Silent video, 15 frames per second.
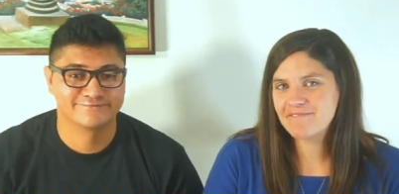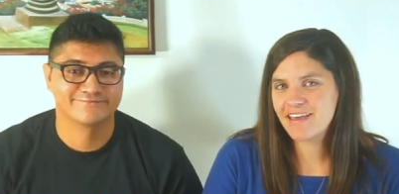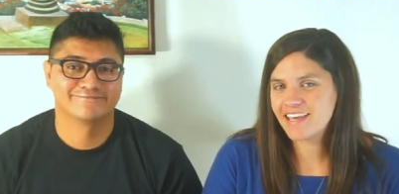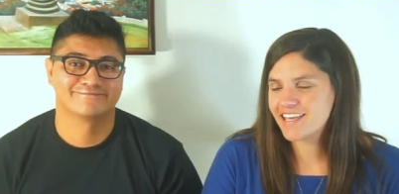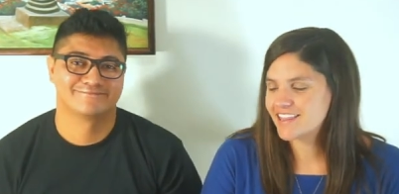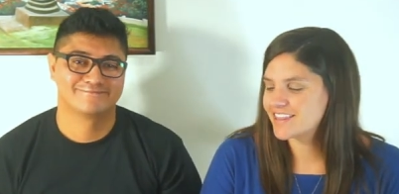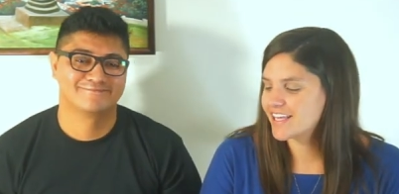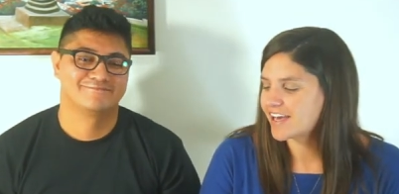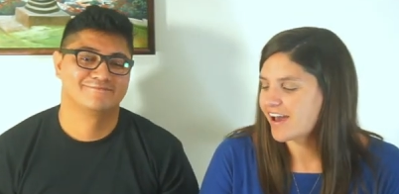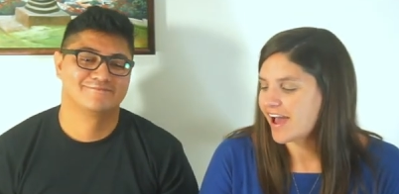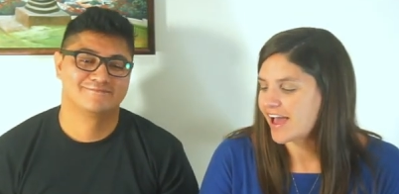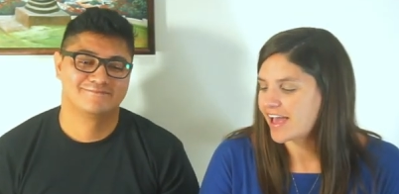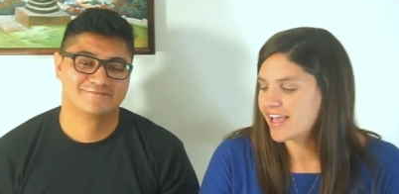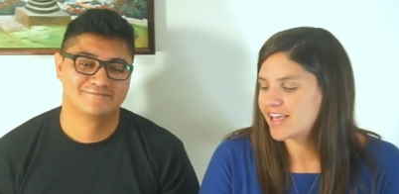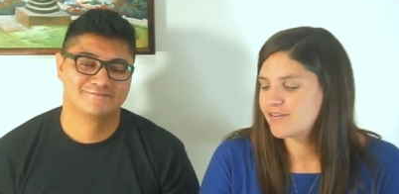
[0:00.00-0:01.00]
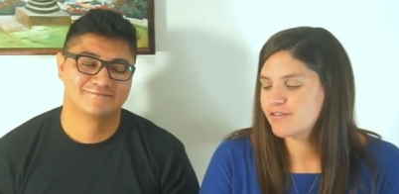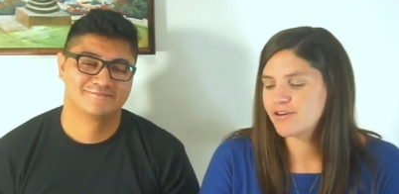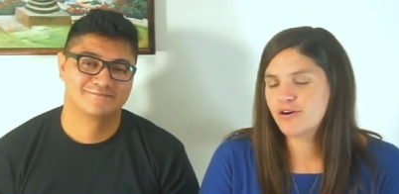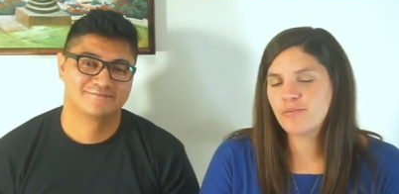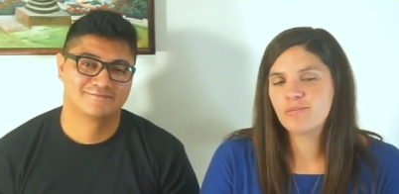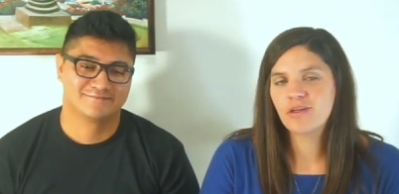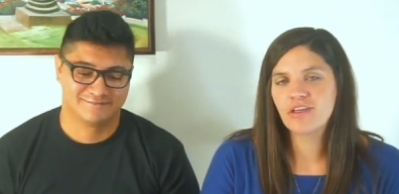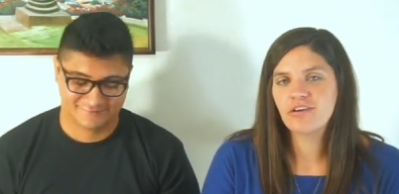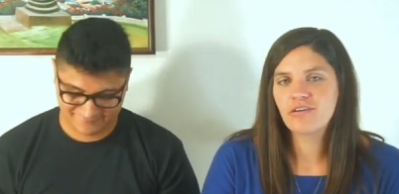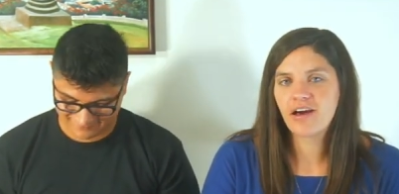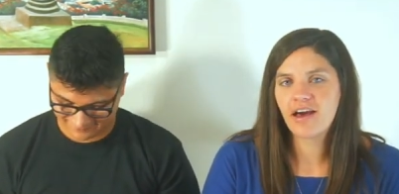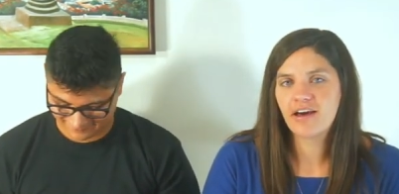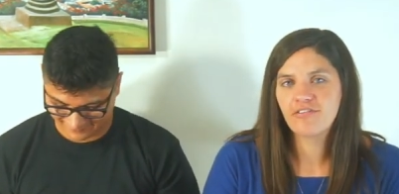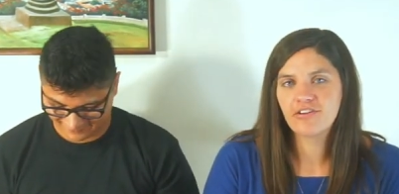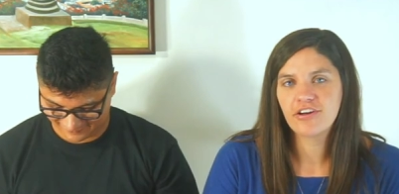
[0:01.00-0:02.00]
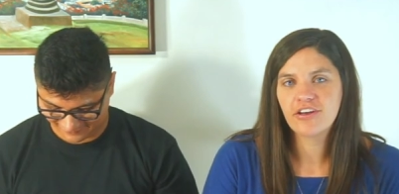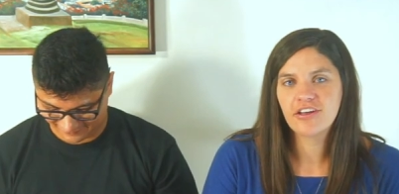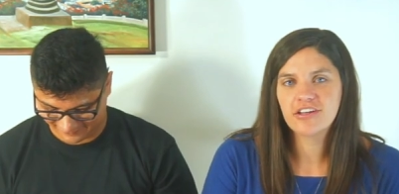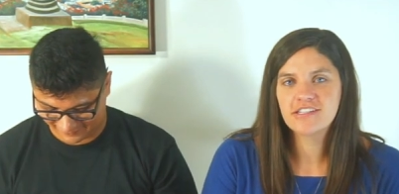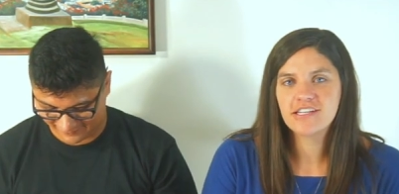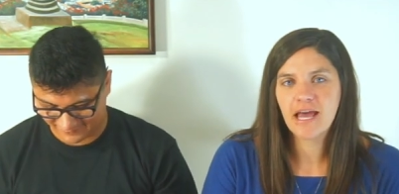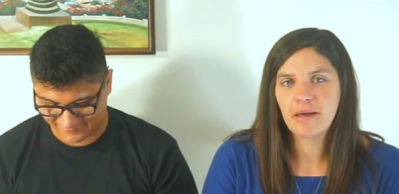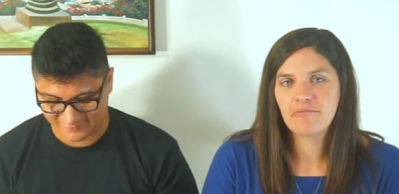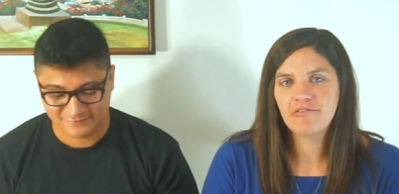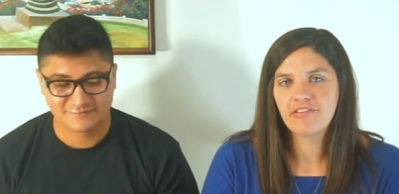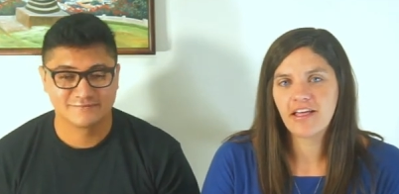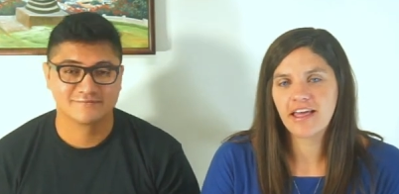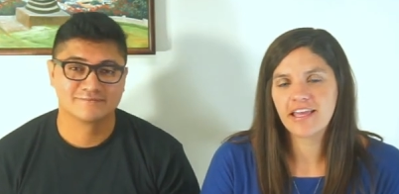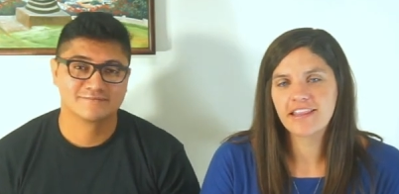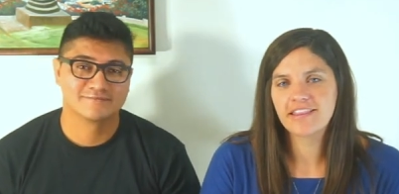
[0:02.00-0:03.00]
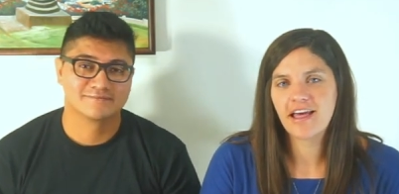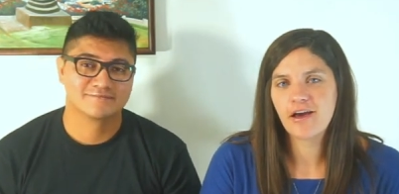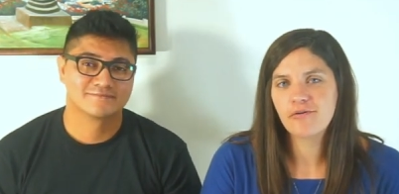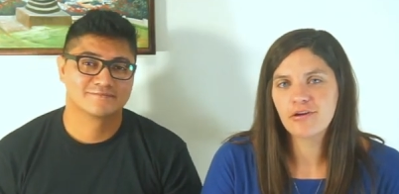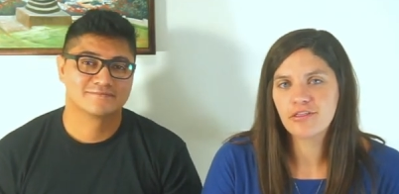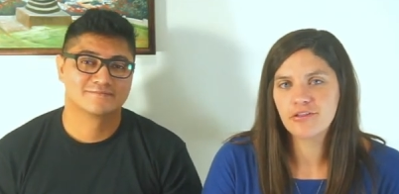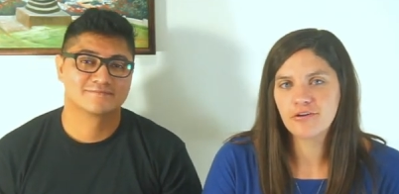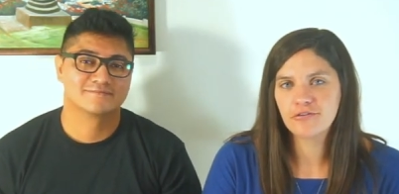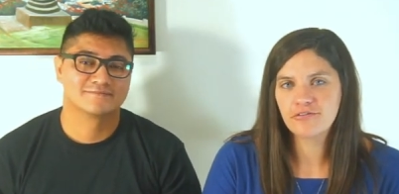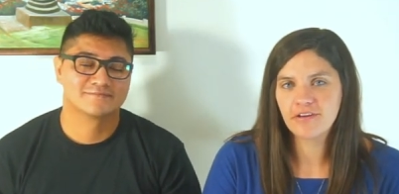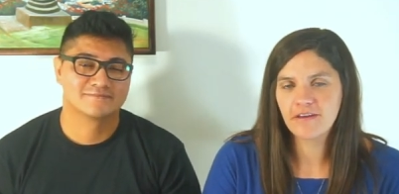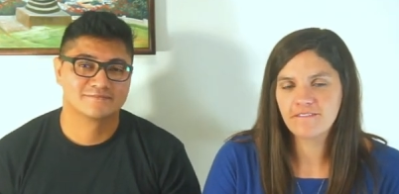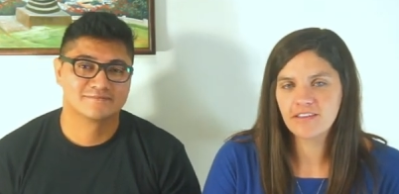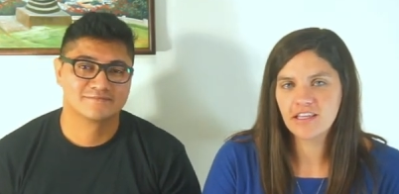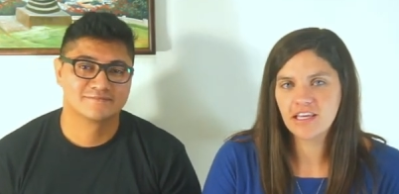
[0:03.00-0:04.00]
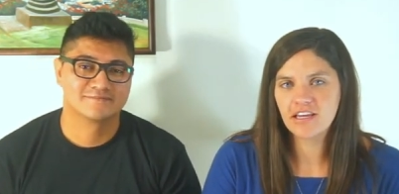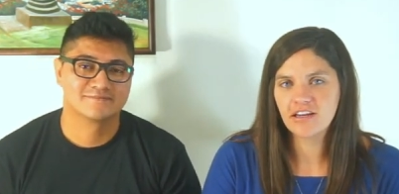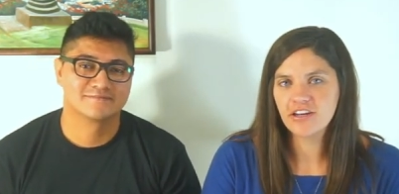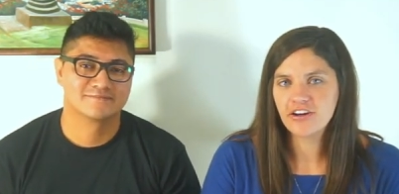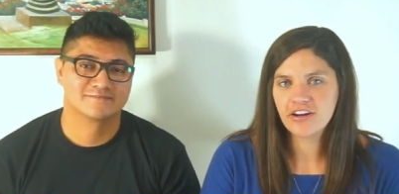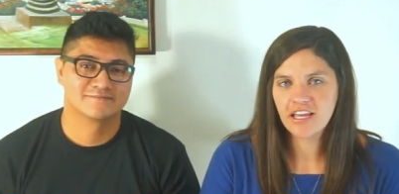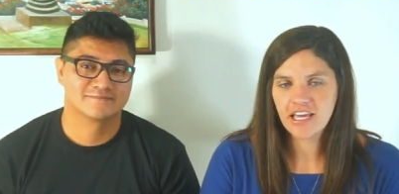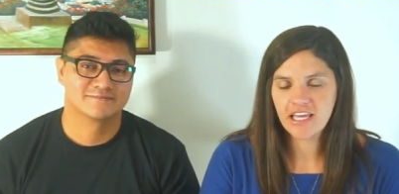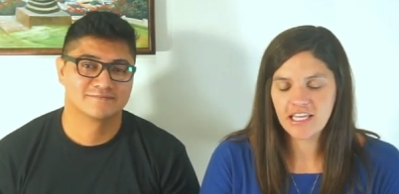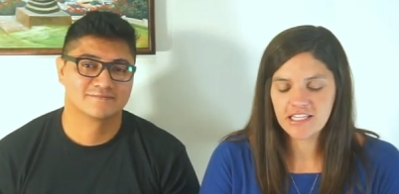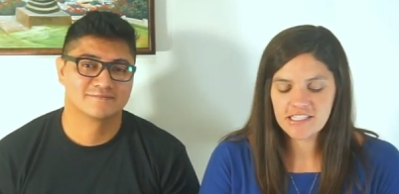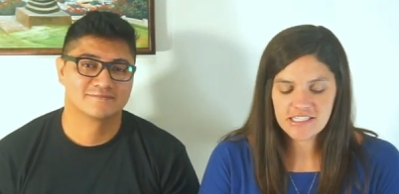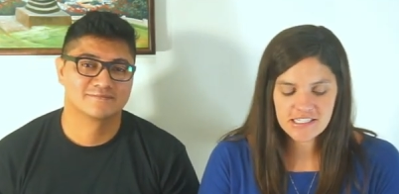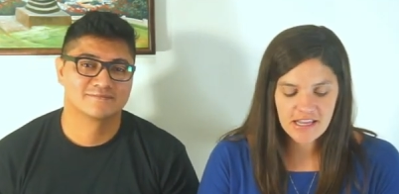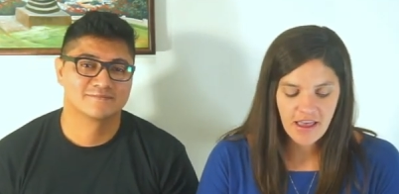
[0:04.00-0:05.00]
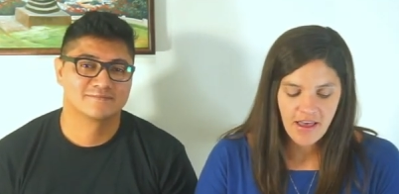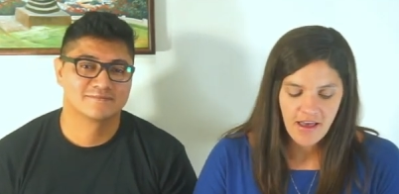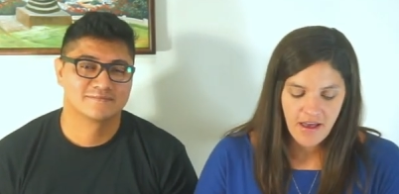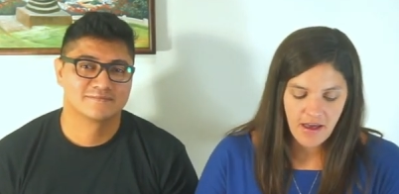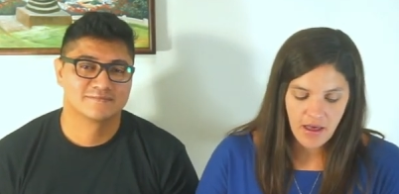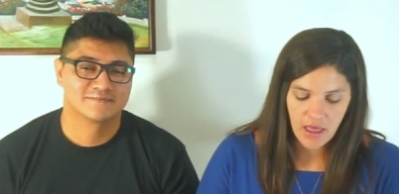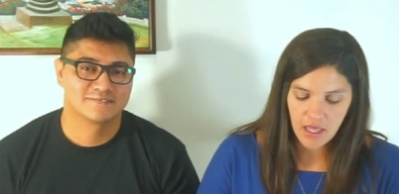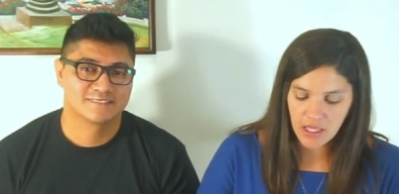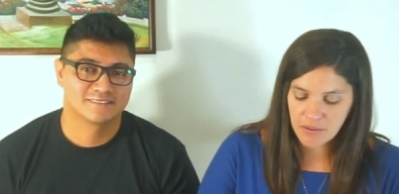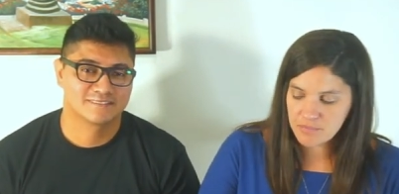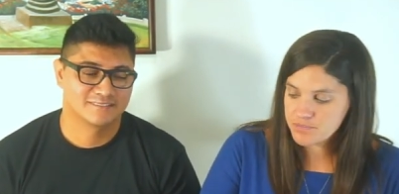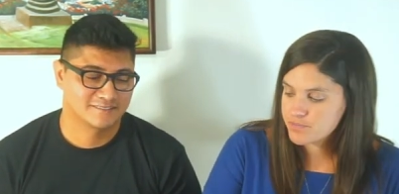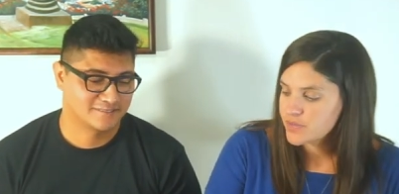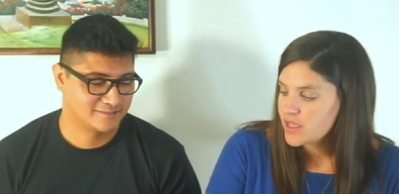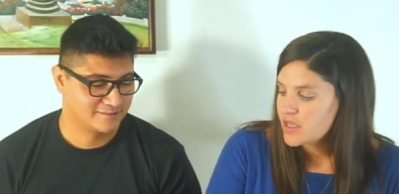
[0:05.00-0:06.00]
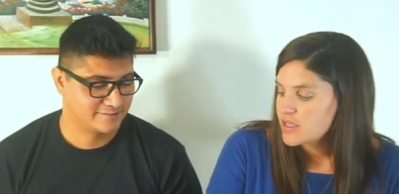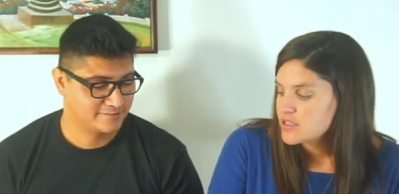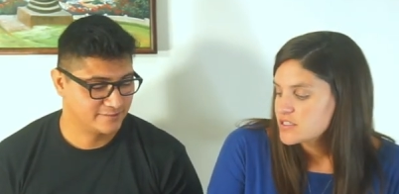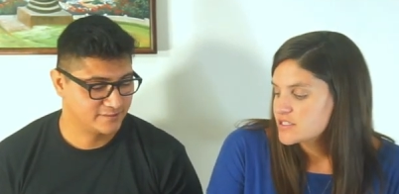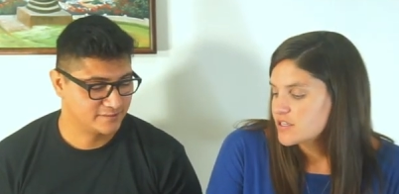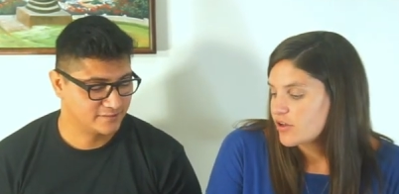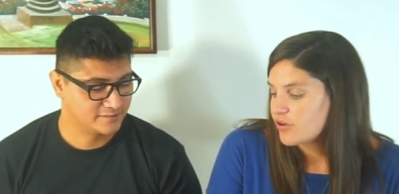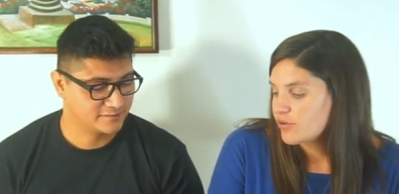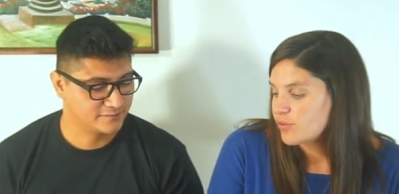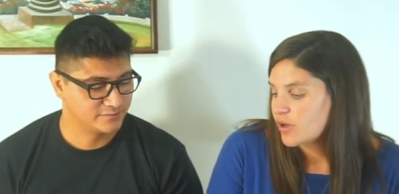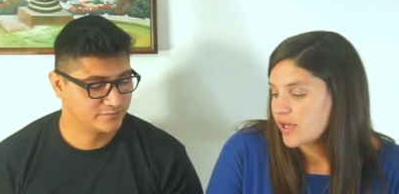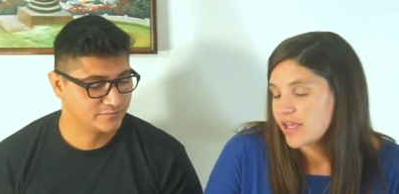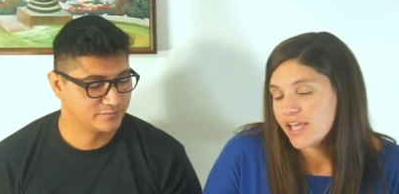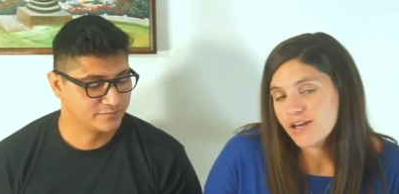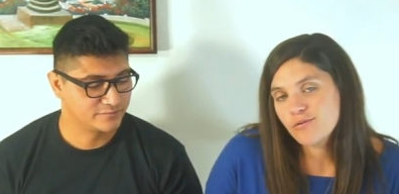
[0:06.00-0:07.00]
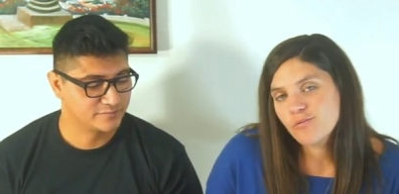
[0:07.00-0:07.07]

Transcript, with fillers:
Speaker 1: making the kite. We hope that you have a good time flying that with your family and your kids. Um, So again,